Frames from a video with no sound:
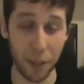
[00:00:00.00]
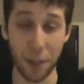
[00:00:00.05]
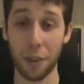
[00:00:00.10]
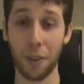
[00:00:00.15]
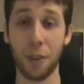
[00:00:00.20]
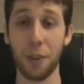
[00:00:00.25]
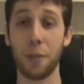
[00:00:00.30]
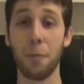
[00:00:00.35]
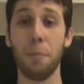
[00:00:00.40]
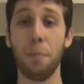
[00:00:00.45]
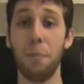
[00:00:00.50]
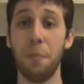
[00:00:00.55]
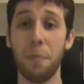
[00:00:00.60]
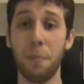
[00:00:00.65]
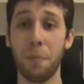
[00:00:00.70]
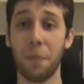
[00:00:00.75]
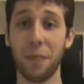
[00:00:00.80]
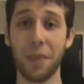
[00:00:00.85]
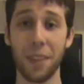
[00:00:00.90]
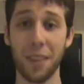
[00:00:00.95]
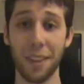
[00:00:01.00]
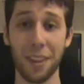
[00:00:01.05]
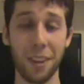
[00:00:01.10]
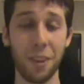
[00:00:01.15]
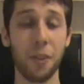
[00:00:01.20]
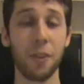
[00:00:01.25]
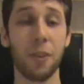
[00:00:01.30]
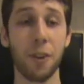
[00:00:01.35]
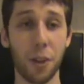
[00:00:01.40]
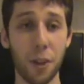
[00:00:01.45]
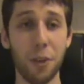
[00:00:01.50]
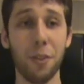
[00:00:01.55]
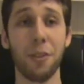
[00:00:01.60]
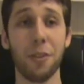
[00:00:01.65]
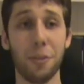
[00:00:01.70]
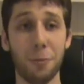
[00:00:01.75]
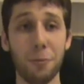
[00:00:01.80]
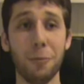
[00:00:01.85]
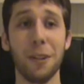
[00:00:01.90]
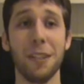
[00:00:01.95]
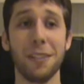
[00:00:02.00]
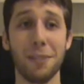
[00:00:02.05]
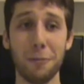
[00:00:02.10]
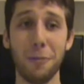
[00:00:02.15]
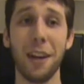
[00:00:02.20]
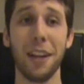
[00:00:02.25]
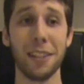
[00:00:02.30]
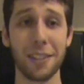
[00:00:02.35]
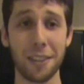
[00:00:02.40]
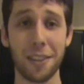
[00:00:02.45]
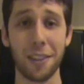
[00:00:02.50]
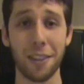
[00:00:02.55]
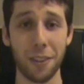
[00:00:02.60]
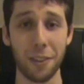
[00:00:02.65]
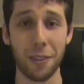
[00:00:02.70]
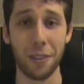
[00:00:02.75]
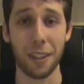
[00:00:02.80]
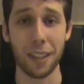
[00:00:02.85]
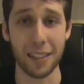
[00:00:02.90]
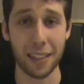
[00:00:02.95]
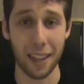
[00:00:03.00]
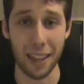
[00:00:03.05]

You're the reason why I started doing this.